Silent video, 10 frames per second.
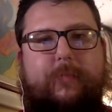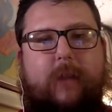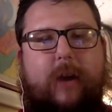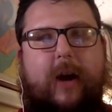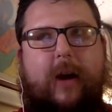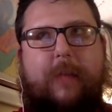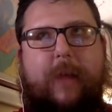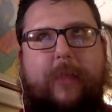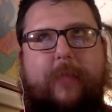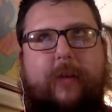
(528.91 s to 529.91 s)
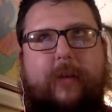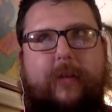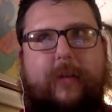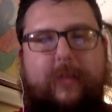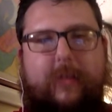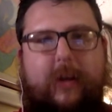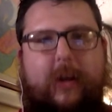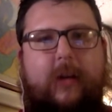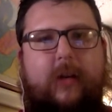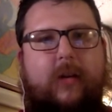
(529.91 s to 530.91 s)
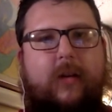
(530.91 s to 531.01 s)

right now I'm at 317.